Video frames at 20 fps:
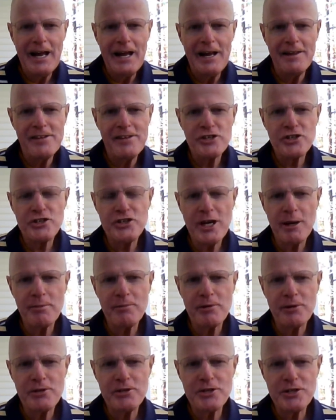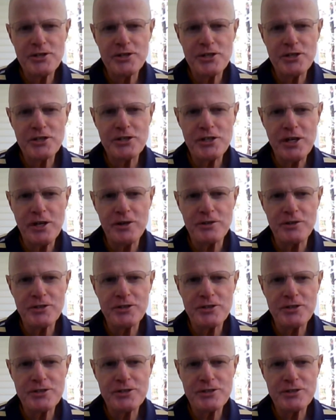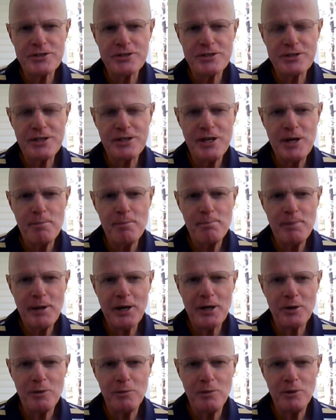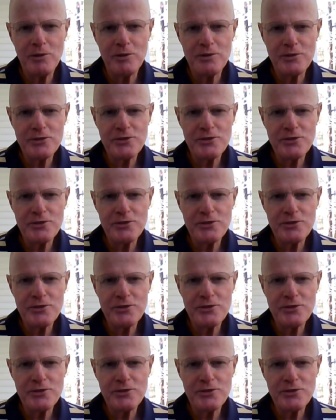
In this chapter, Jesus talks in parables.